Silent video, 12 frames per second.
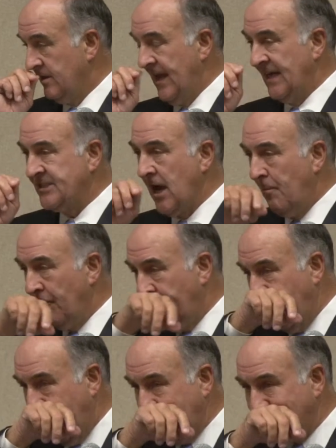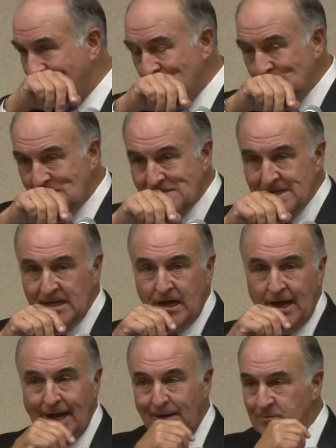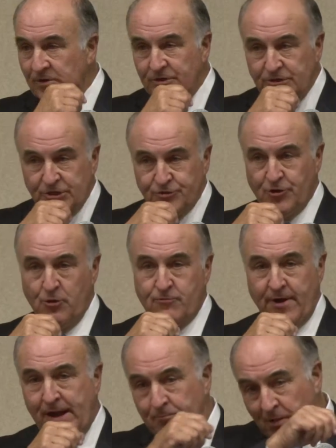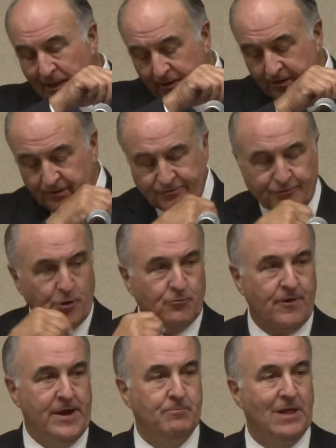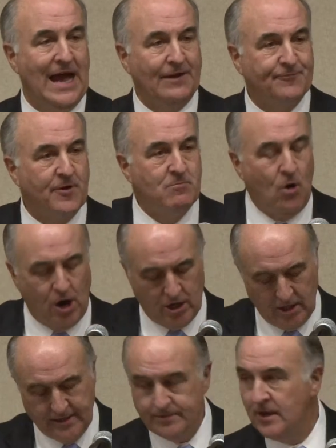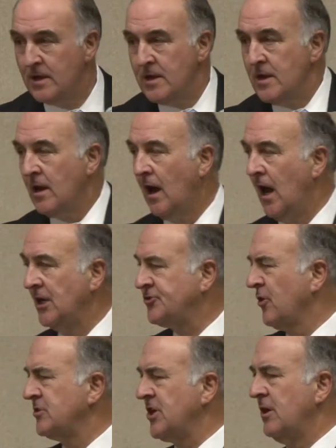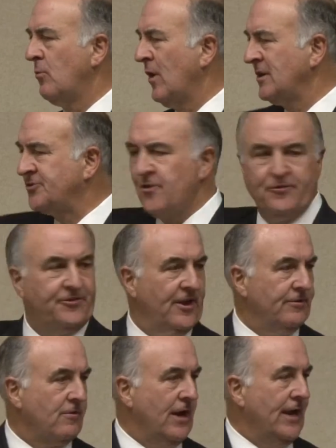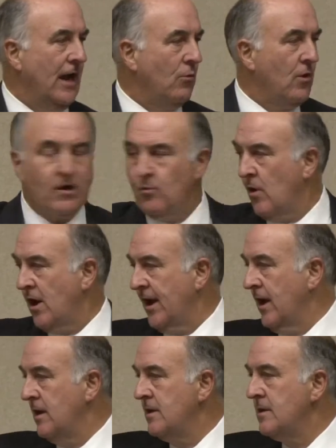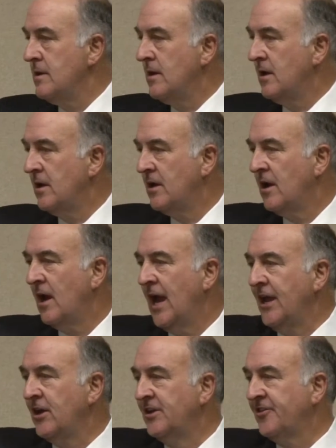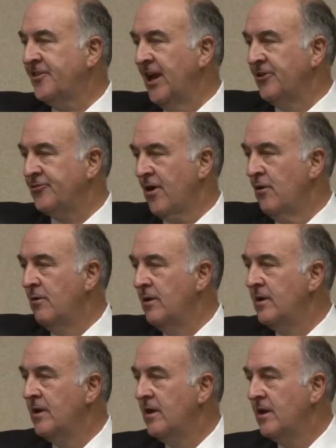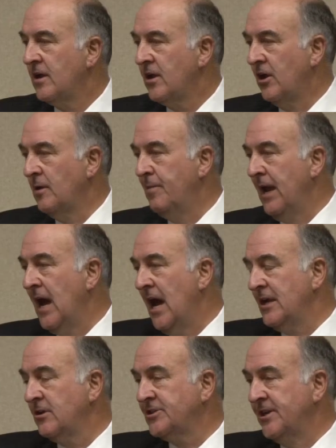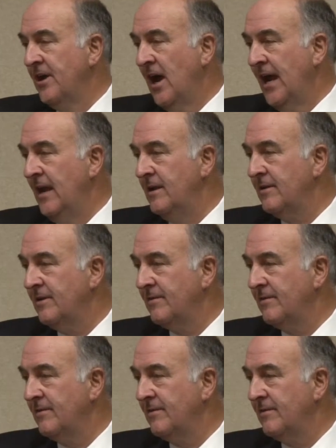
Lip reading: Last couple things. Drew Greenblatt from Marlin. Where's Drew sitting right now? Where are you? Hey, good to see you, Drew. Going to be honored tonight.